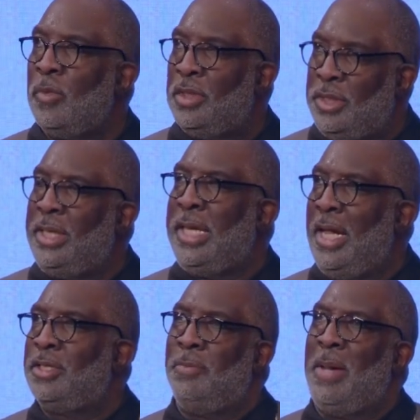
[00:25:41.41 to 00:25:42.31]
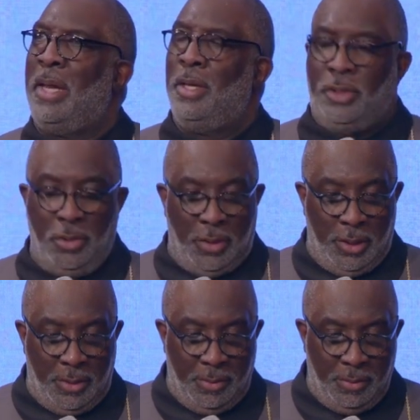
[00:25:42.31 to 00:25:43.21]
She cares about her daughter.
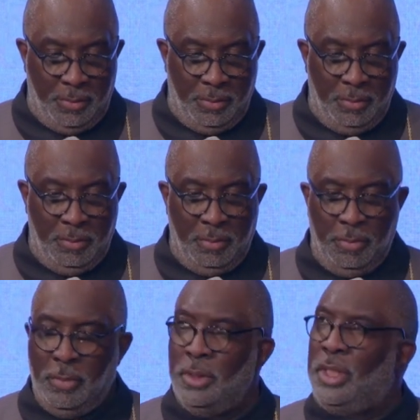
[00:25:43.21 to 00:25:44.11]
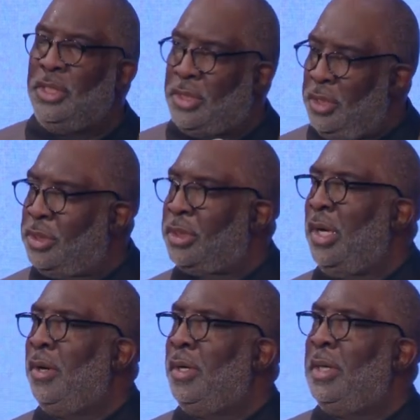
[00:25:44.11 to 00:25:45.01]
She's
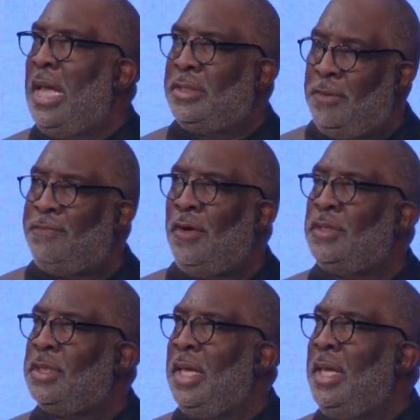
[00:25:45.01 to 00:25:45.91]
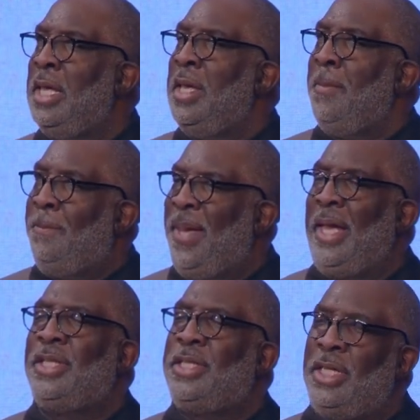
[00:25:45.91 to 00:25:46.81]
concerned, that's the first thing.
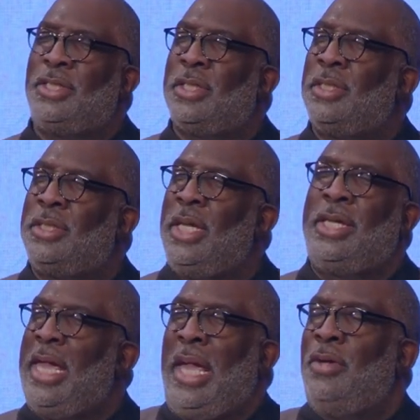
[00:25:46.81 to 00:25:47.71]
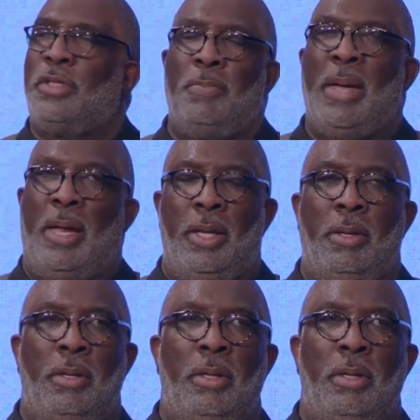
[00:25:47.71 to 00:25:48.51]
B, she cares about it.